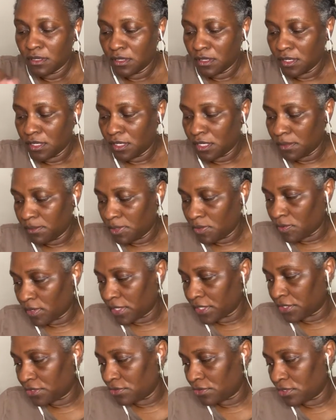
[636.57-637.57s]
And let me write
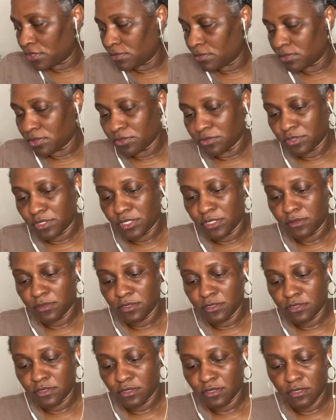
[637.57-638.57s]
cucumber on here
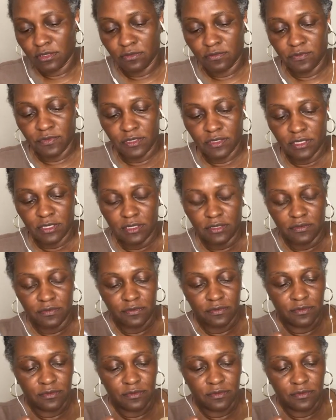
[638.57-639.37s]
so I don't forget.